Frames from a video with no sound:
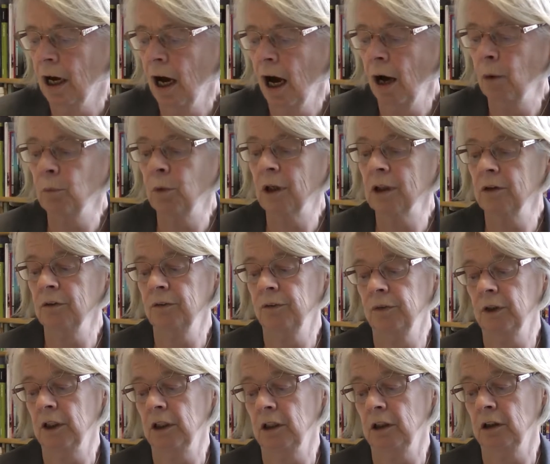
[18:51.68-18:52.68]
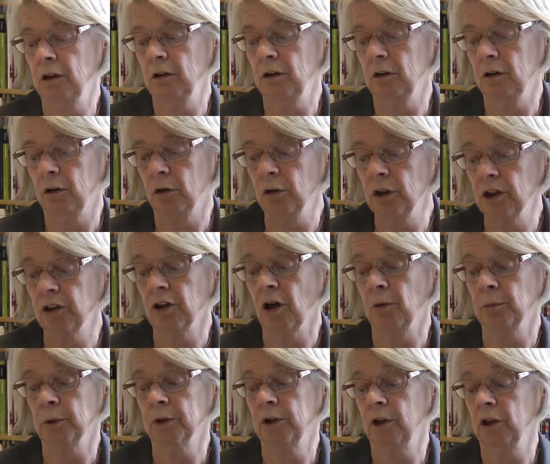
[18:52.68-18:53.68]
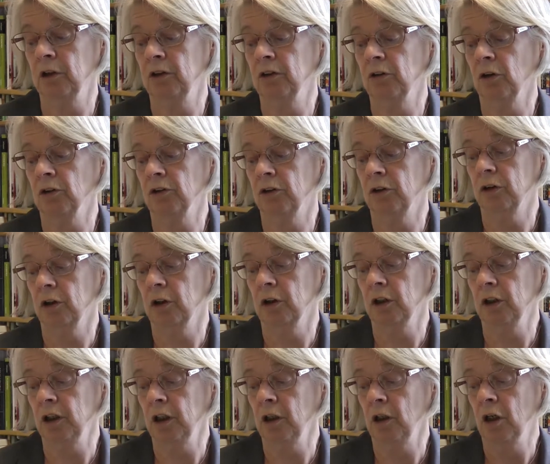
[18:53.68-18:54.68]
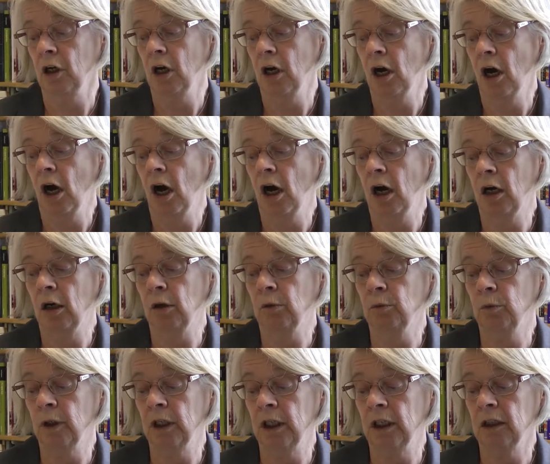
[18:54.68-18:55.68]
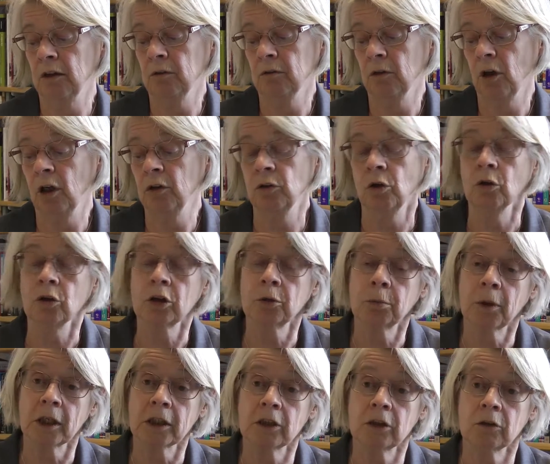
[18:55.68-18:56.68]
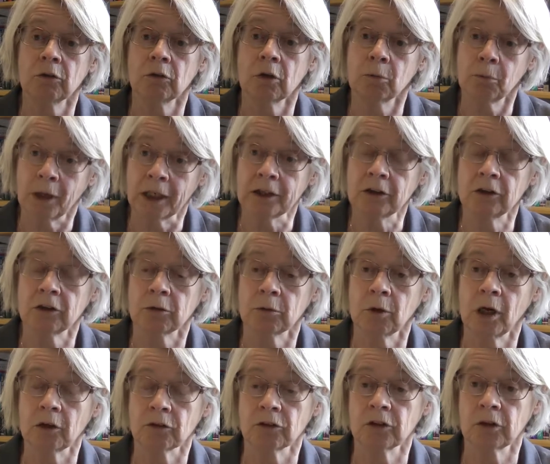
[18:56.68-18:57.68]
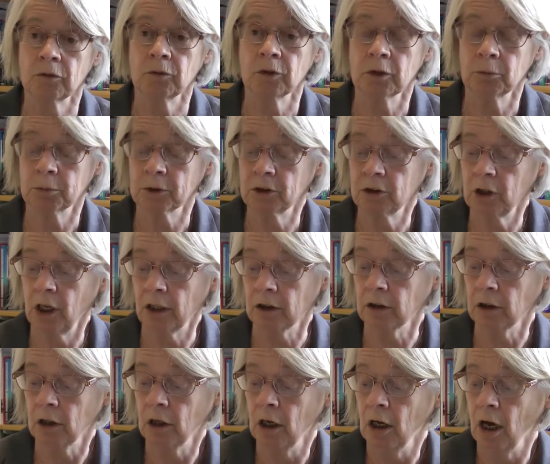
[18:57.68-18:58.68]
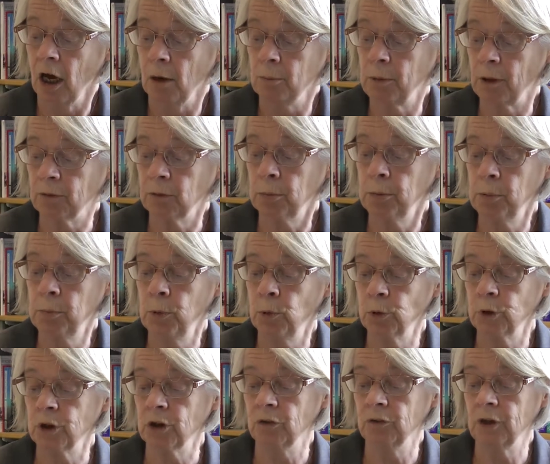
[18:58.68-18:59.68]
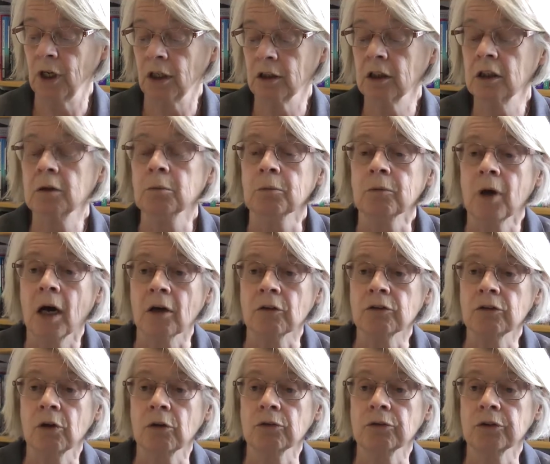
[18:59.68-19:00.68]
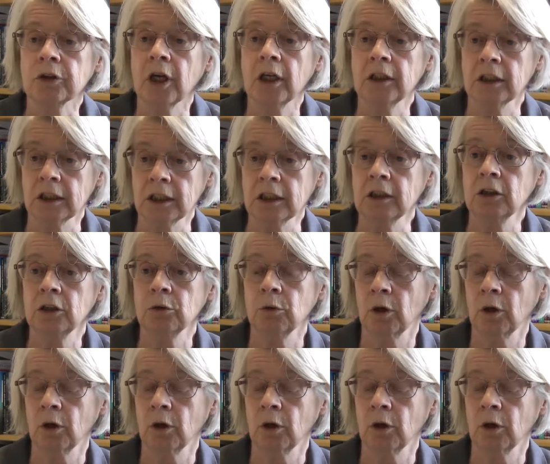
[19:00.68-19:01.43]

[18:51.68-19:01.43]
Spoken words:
And one of the good examples here is Australia, where owner-occupation remains around 70%, but the proportion of younger households getting into